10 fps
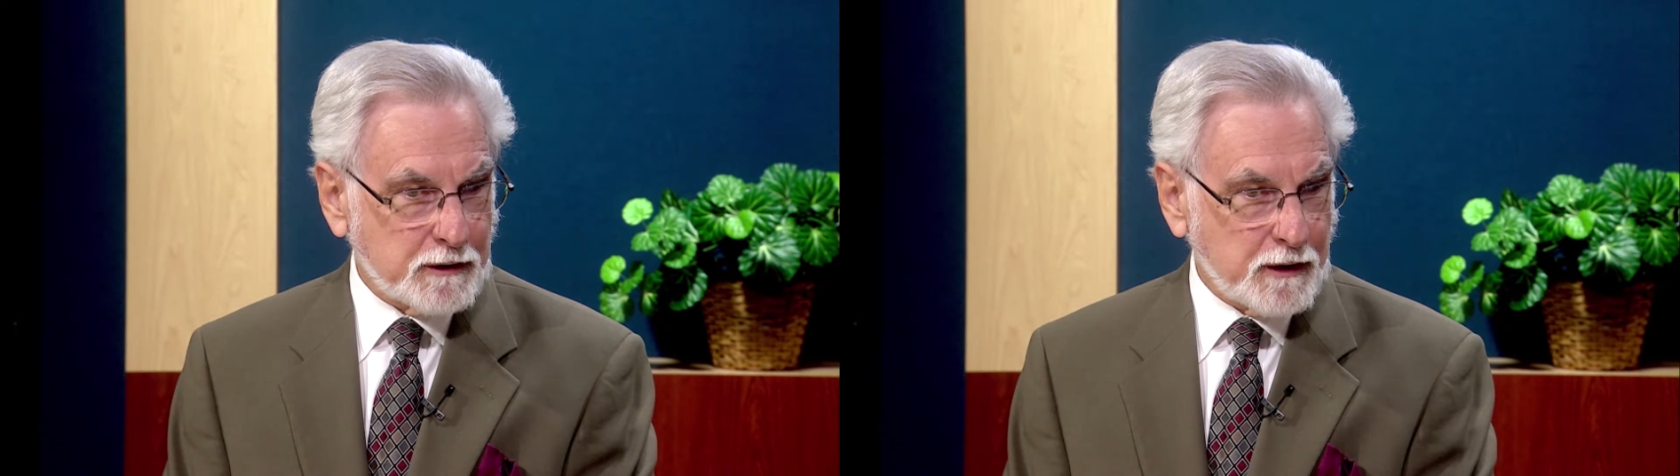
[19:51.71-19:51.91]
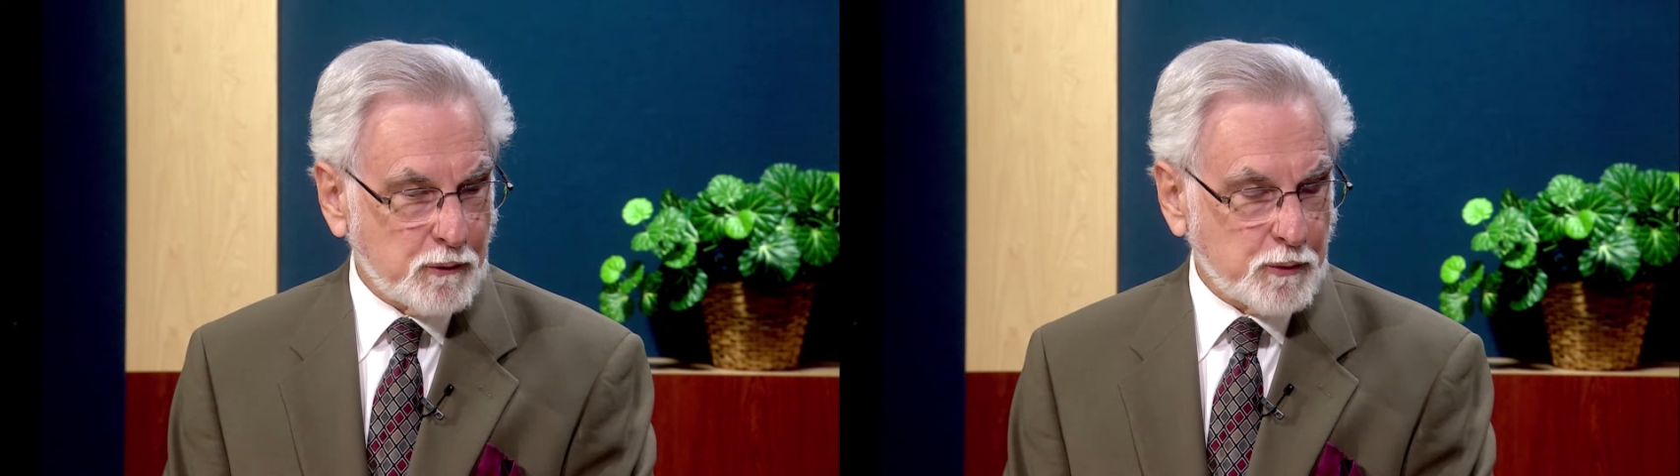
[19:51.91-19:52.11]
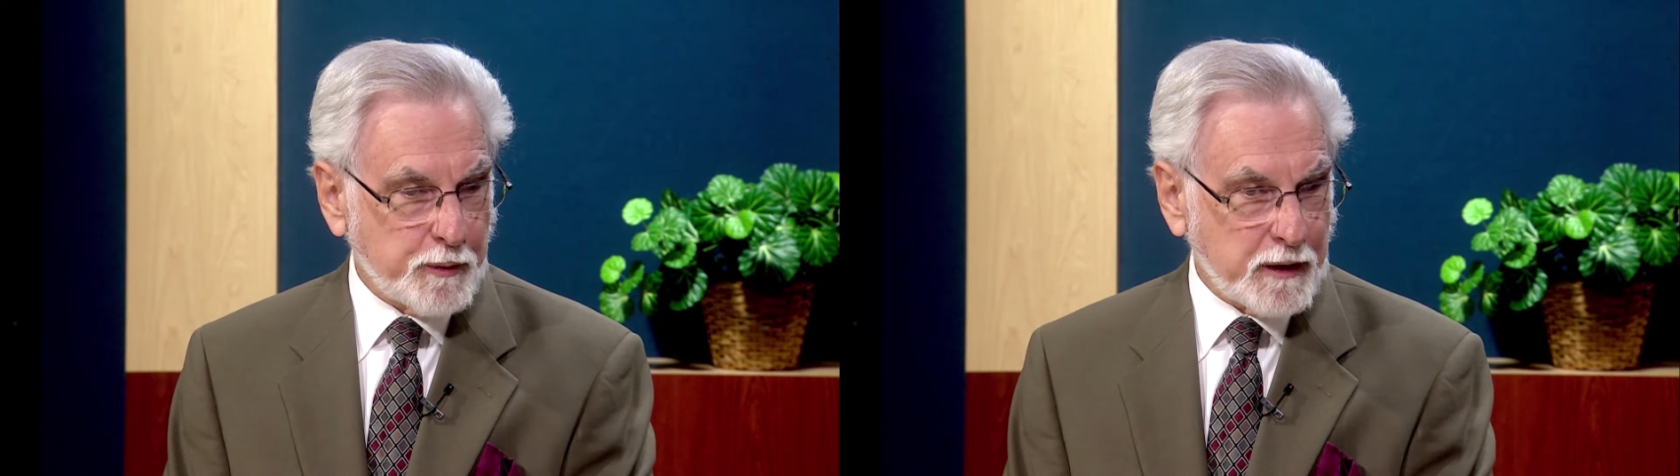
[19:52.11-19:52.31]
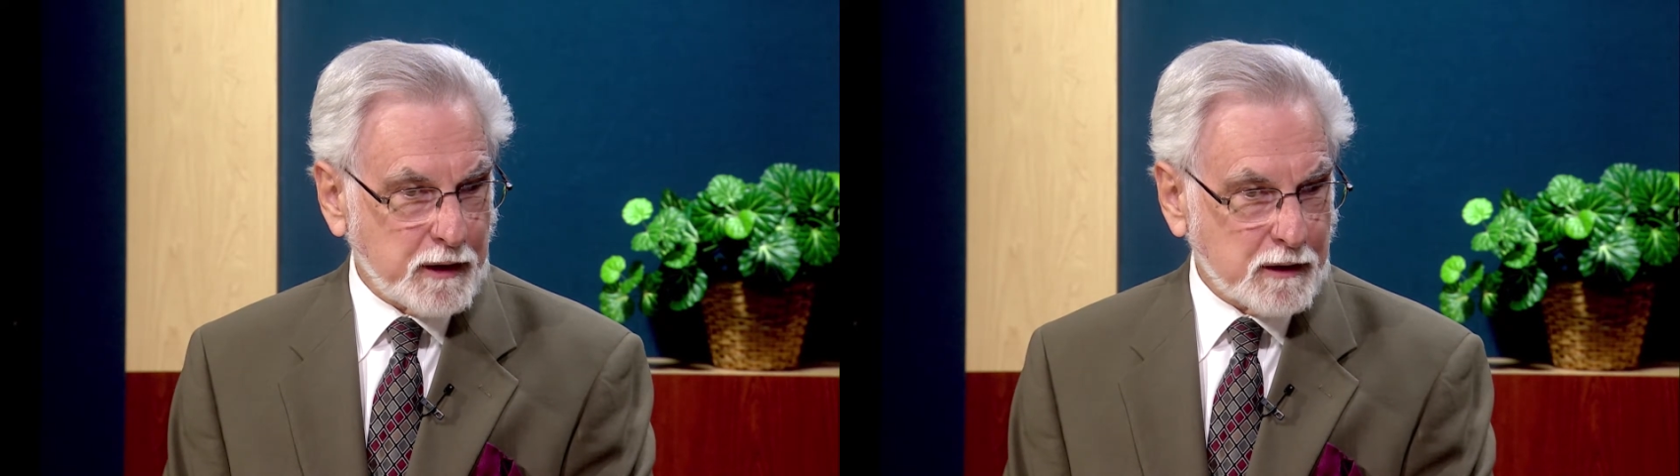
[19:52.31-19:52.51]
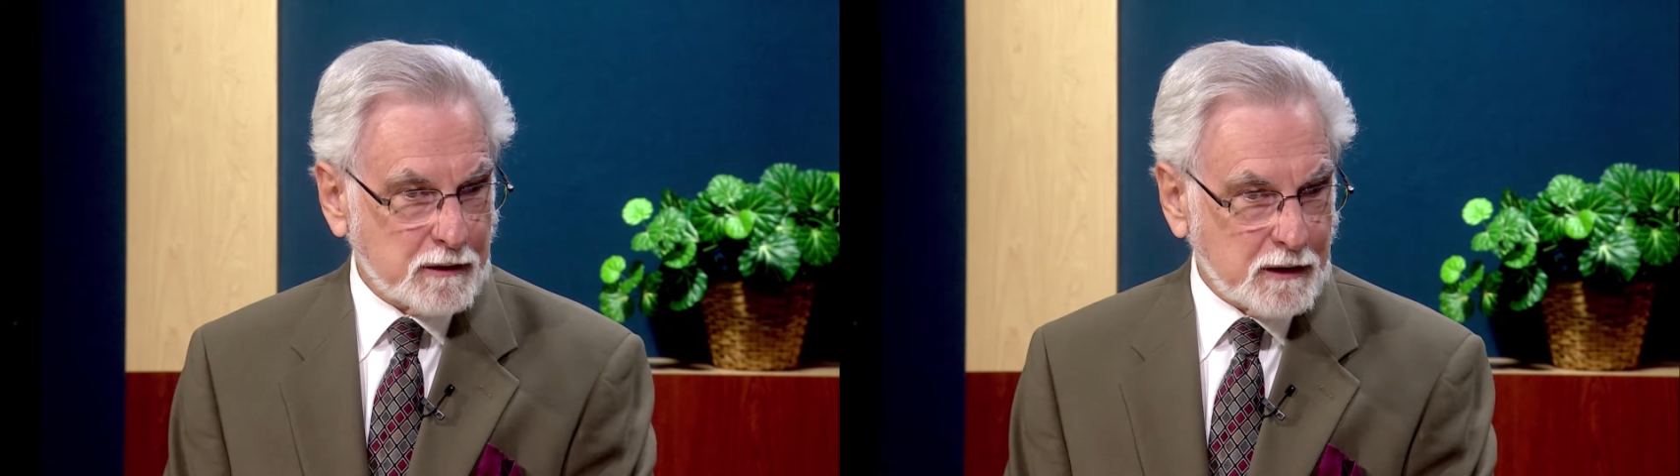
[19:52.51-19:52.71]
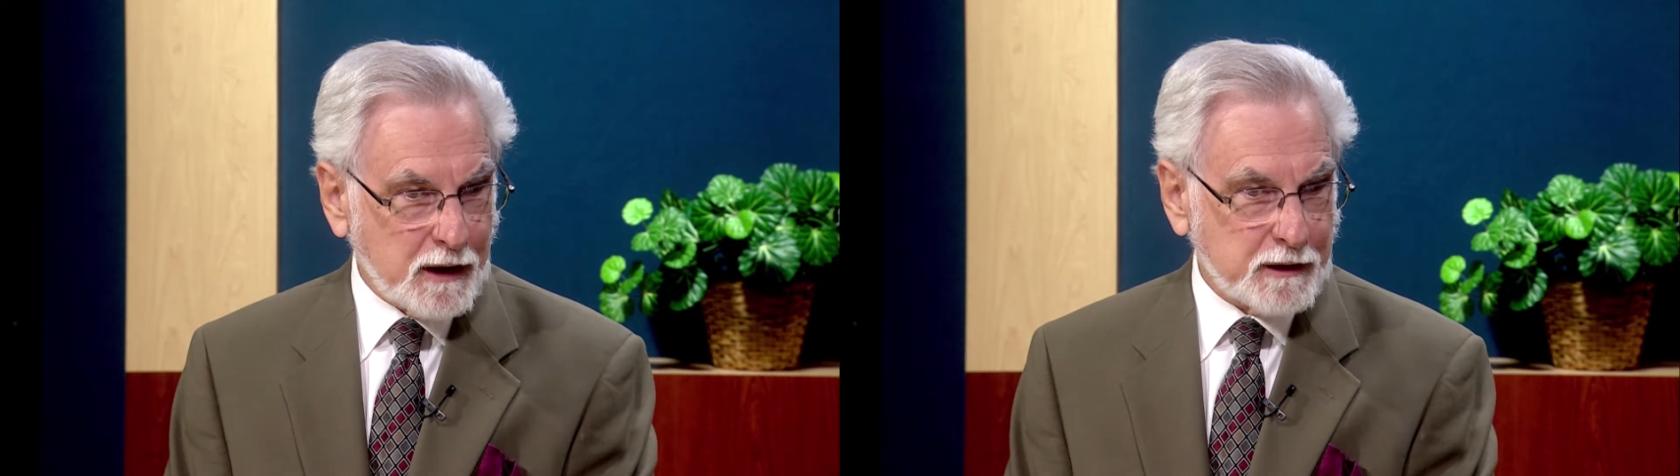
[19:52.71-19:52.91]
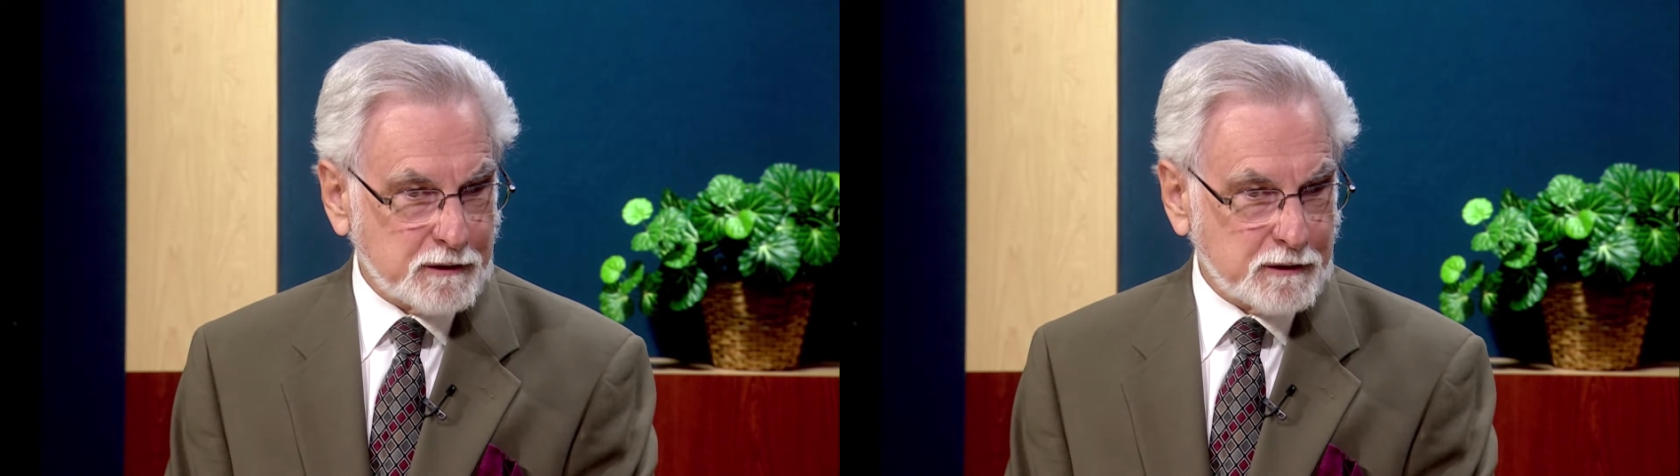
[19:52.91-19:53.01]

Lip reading: and they were making a lot